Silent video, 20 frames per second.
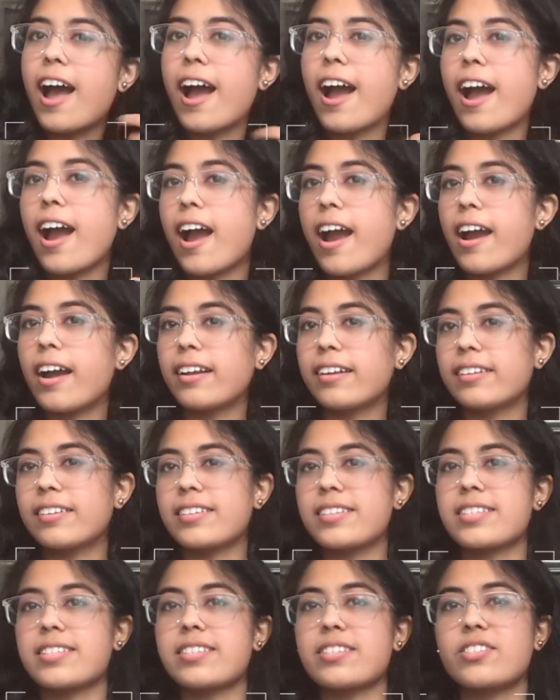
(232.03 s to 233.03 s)
And
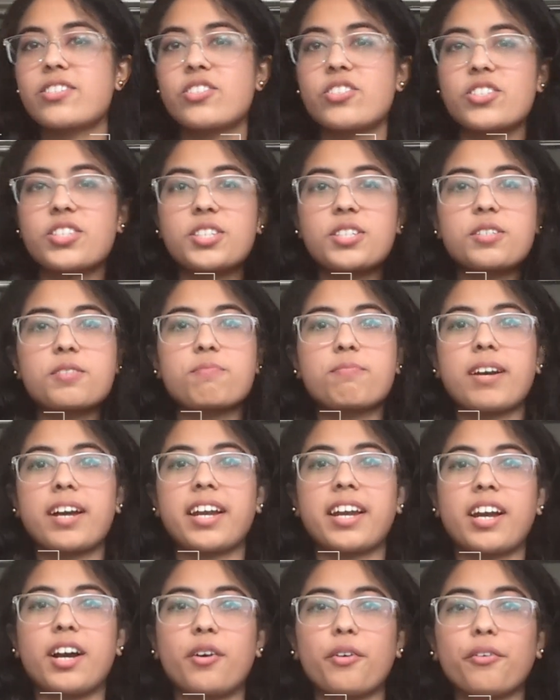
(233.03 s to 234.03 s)
this is just
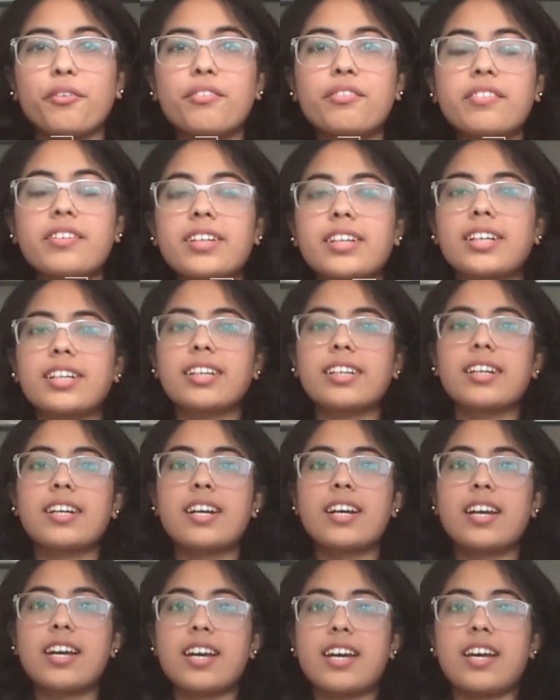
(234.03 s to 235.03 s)
my outfit.
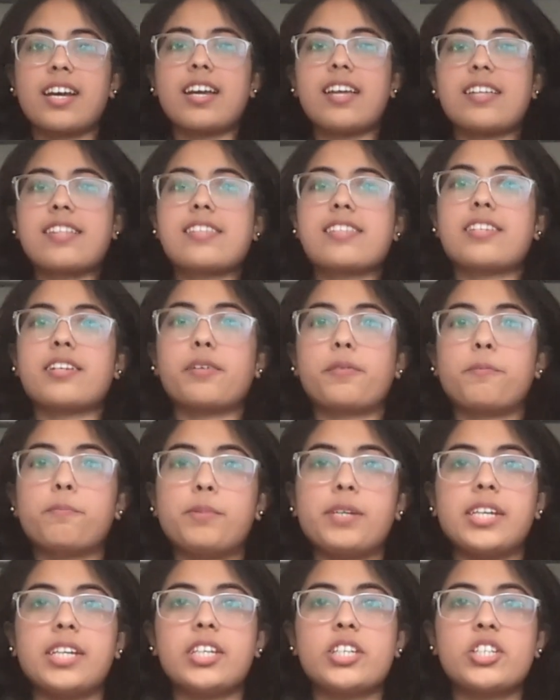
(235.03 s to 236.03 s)
It's a
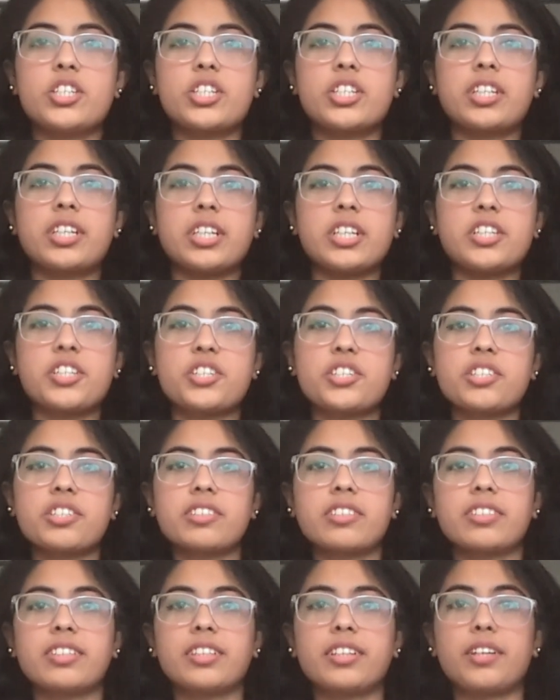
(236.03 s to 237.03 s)
beige
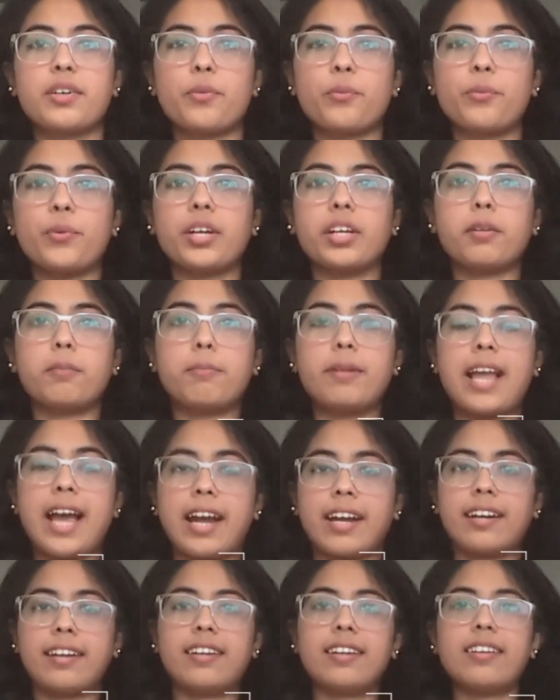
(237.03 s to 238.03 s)
t-shirt with
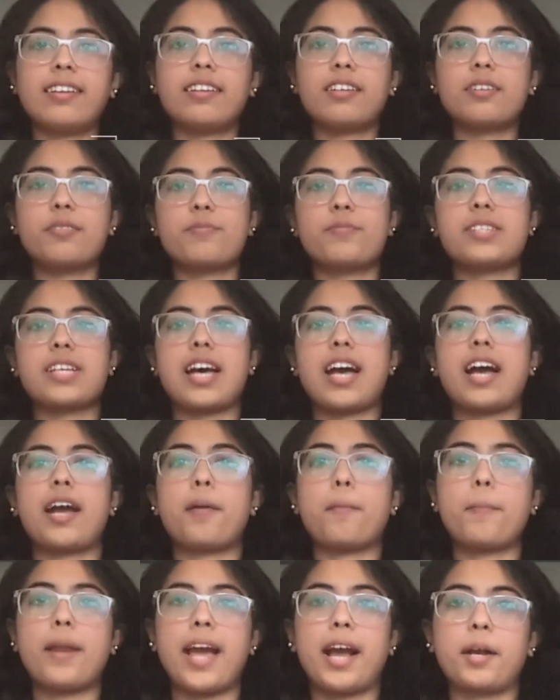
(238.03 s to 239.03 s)
black denim
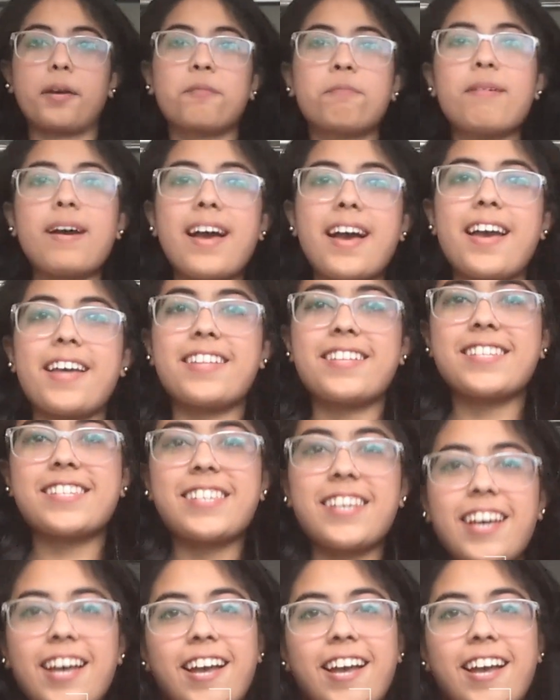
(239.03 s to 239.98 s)
and black pants.